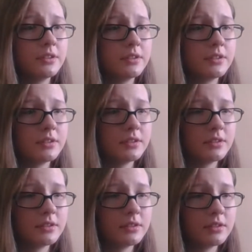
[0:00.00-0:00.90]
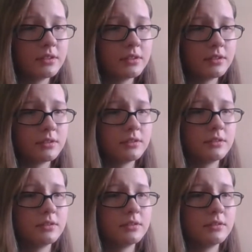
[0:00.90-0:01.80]

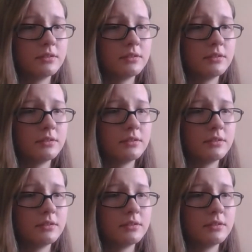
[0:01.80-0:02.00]
Nobody speaks.